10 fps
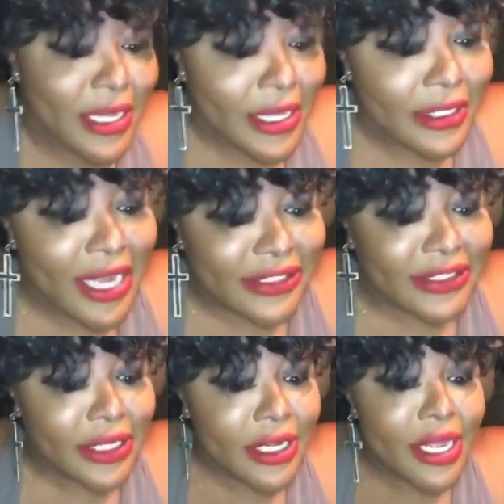
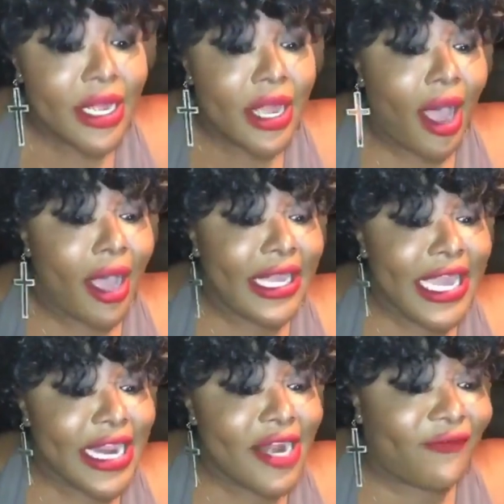Listen,
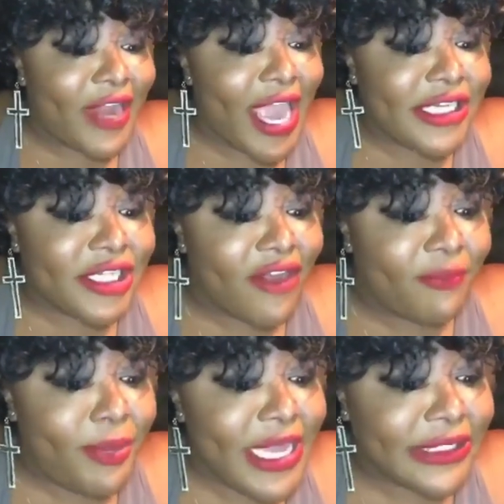eating flesh
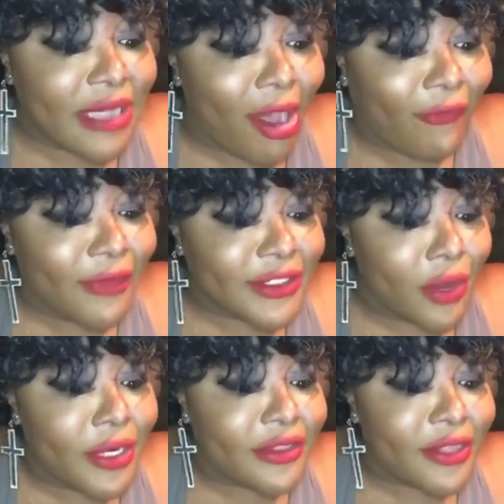of peace offerings
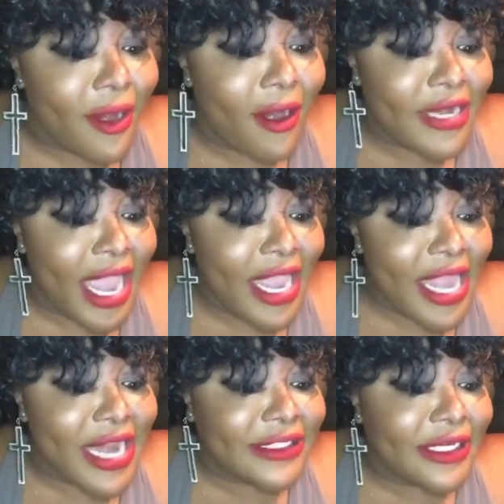on the third day,
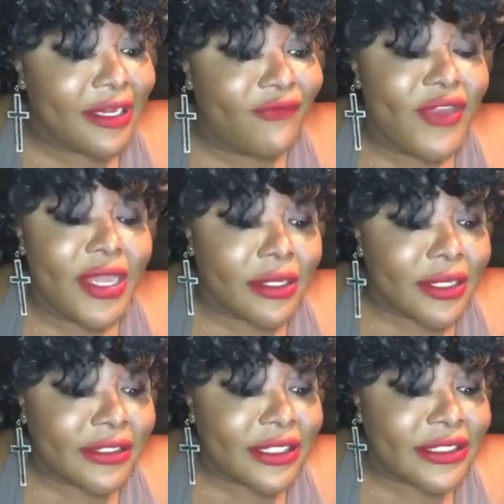that is in
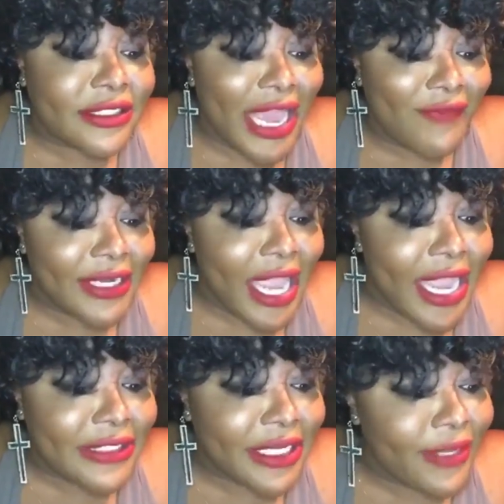Leviticus
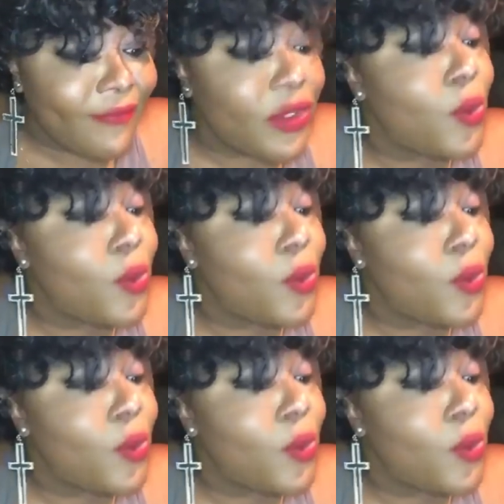7:18.